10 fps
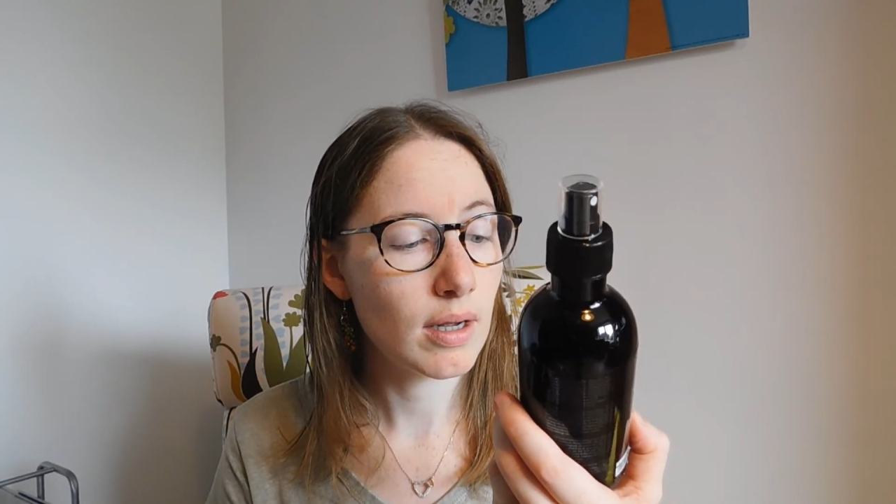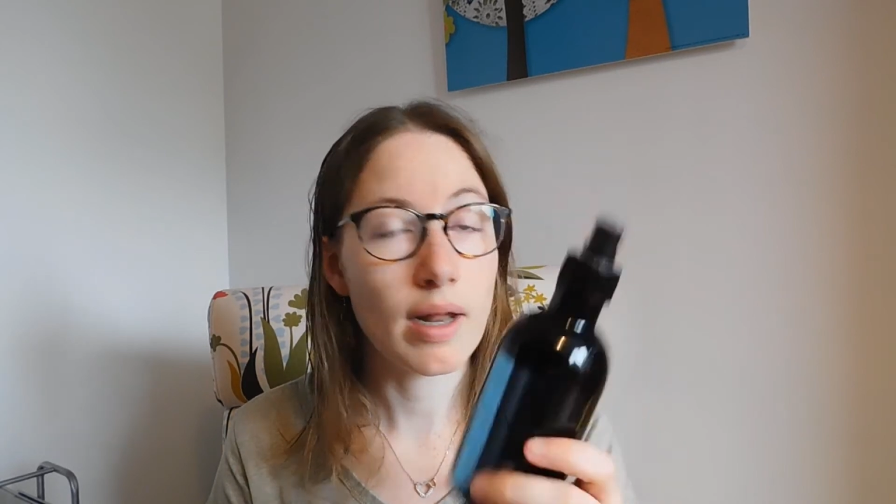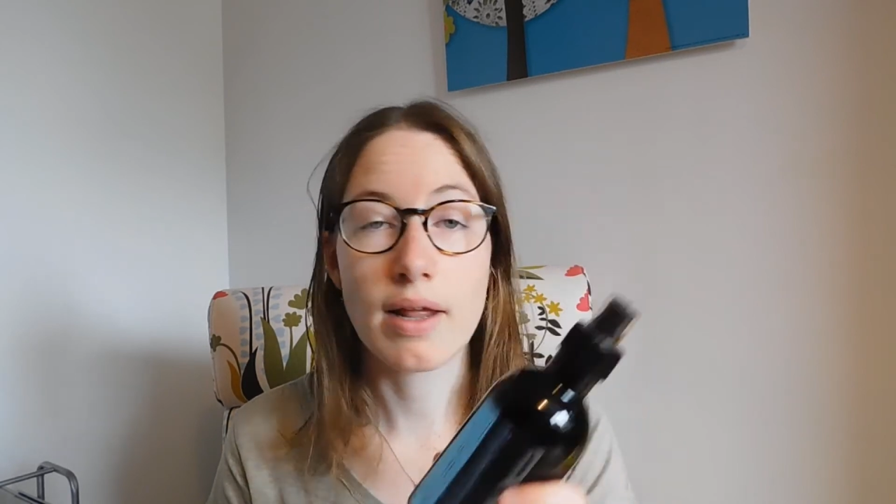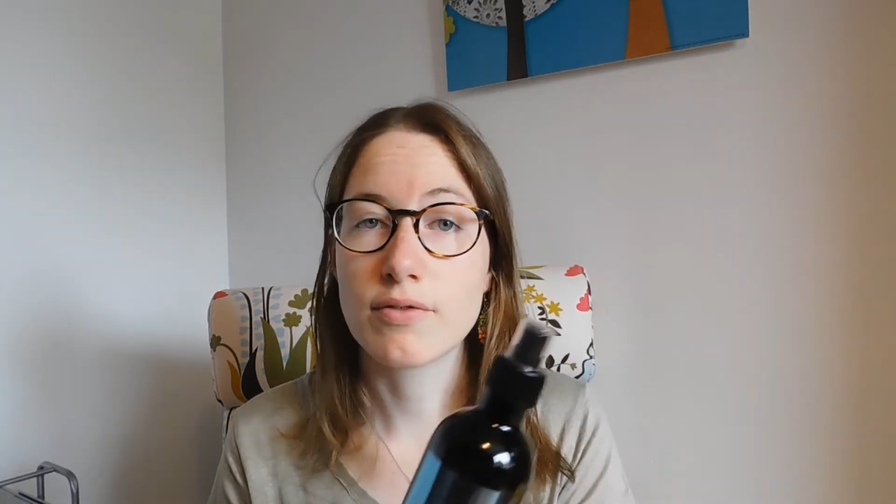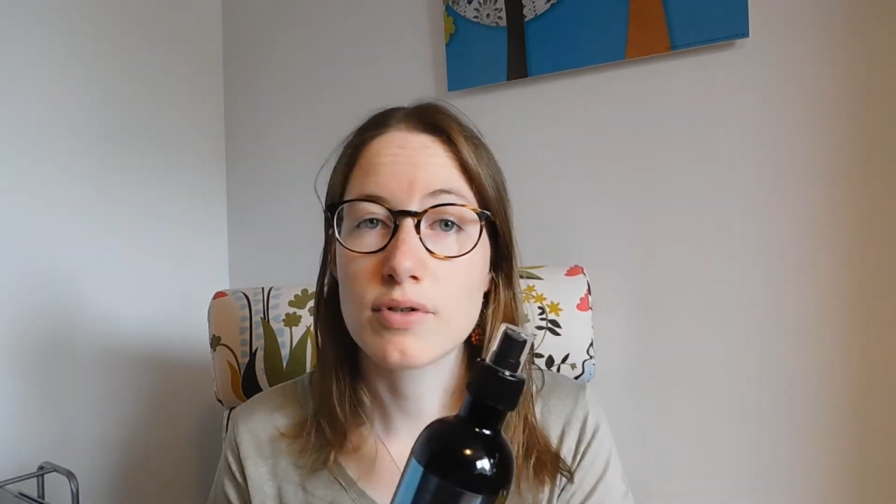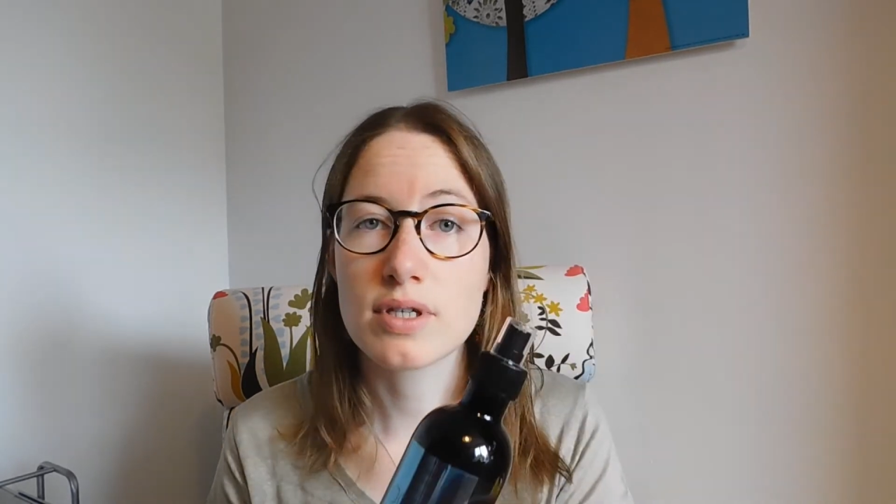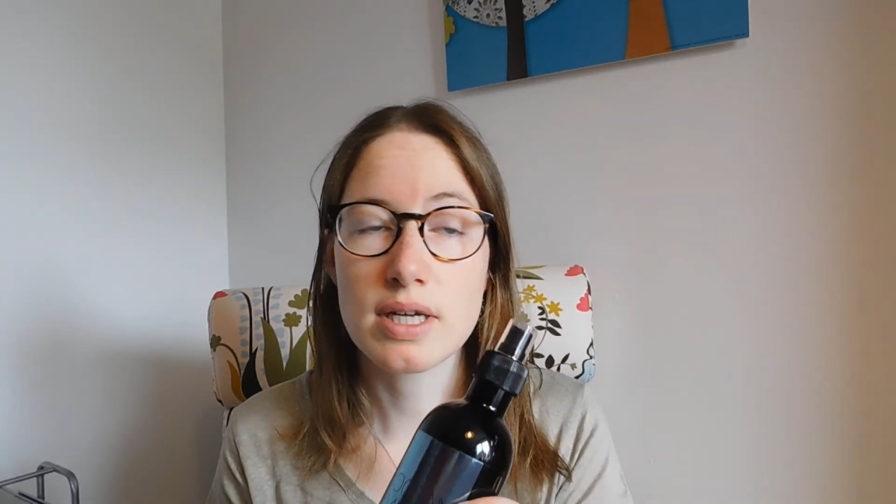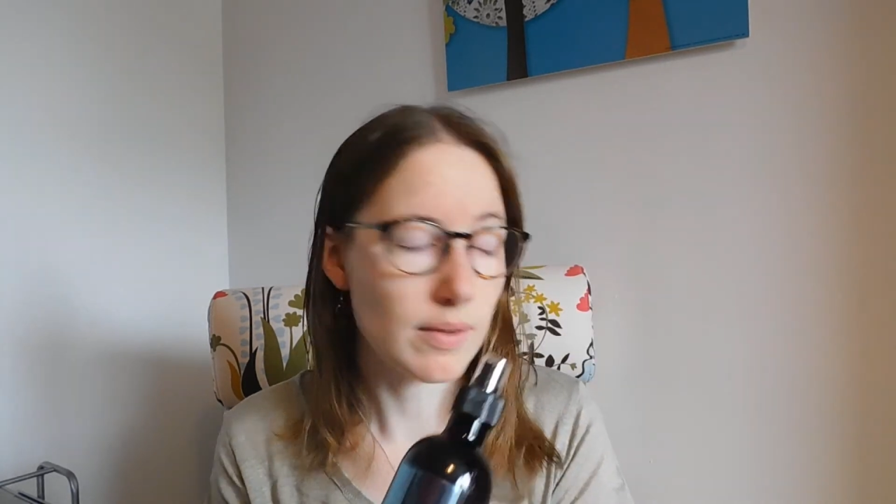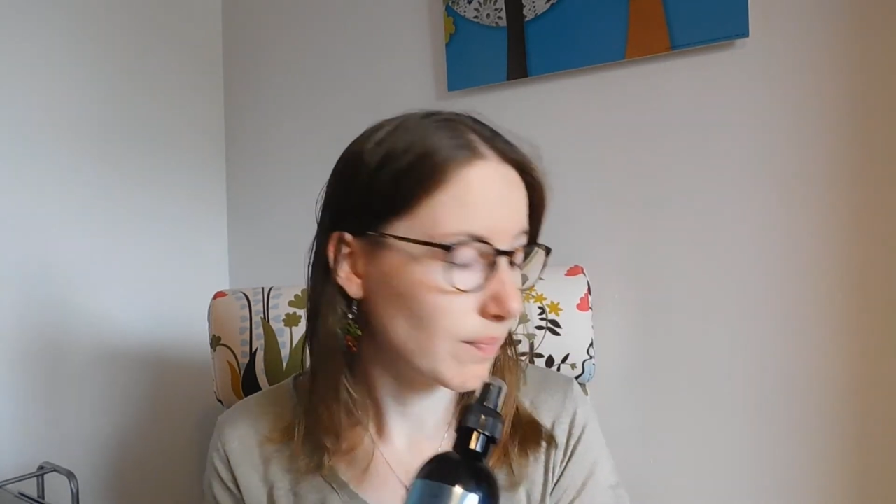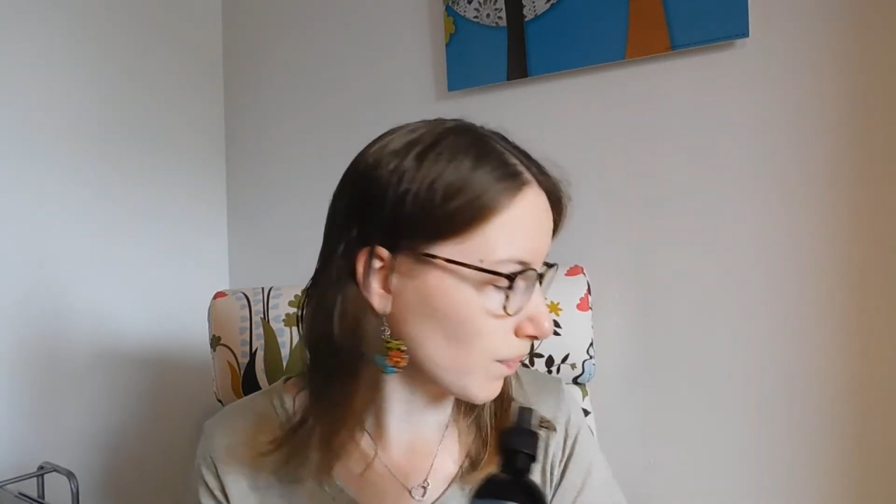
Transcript: I'll have to see.